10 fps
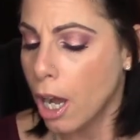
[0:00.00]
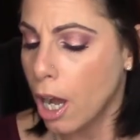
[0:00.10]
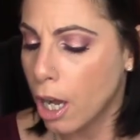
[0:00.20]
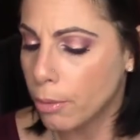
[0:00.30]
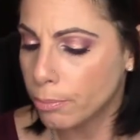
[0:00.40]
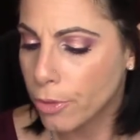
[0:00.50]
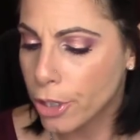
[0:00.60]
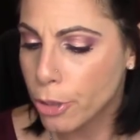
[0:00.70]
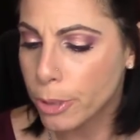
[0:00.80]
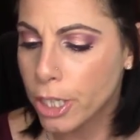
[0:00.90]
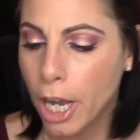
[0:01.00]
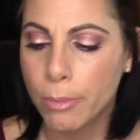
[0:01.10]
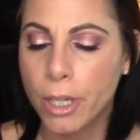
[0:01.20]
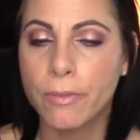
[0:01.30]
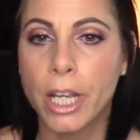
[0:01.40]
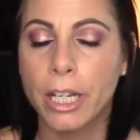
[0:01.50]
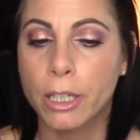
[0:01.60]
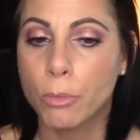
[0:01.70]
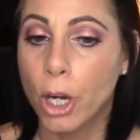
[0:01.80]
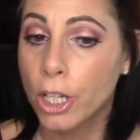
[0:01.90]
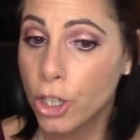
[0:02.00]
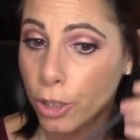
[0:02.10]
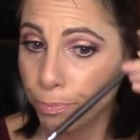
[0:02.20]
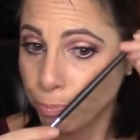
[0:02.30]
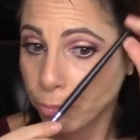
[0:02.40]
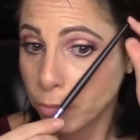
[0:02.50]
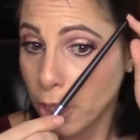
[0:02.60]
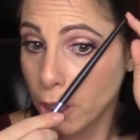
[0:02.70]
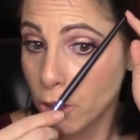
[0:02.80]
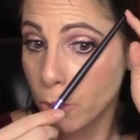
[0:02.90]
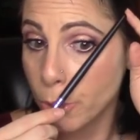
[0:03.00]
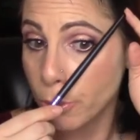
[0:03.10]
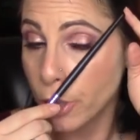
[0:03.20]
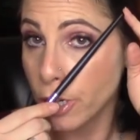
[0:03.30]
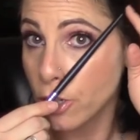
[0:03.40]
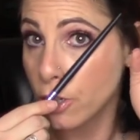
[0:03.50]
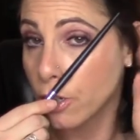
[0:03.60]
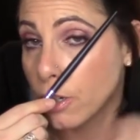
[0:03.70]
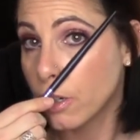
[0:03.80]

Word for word: Um, there's been times I've taken a brush and I'll just put a brush